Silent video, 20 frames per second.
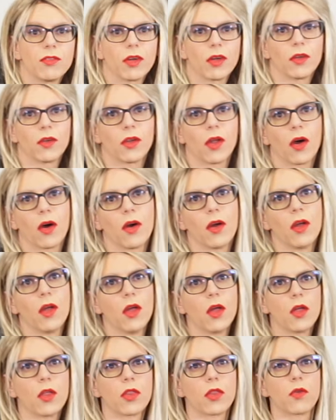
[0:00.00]
it or not.
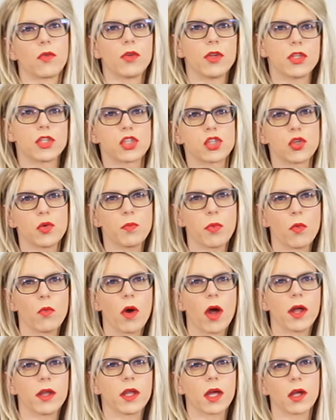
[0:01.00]
Three super
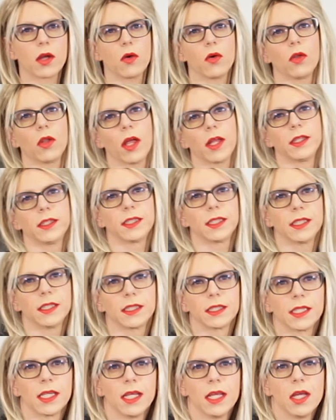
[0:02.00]
wide angle
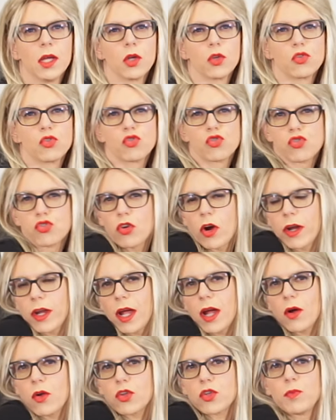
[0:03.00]
lenses to try
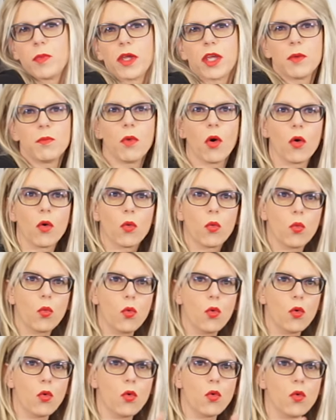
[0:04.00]
out to make it more
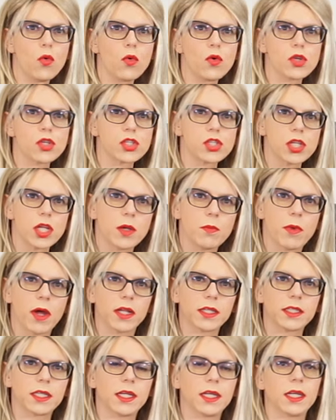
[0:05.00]

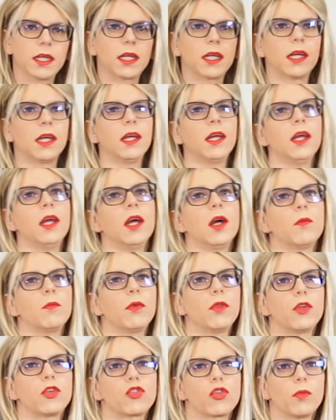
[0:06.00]
cinematic. But
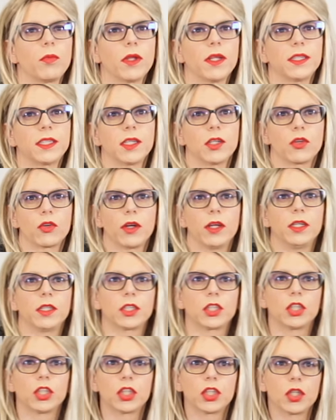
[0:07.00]
the trouble is it
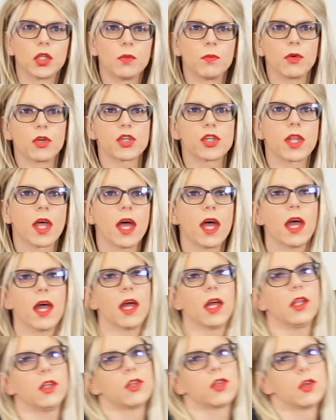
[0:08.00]
creates just too much there
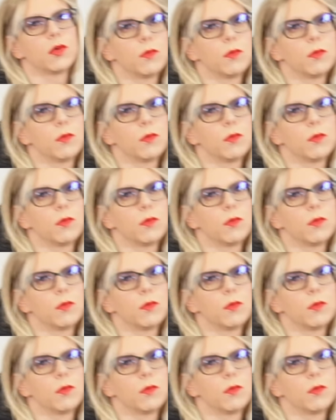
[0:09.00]
and too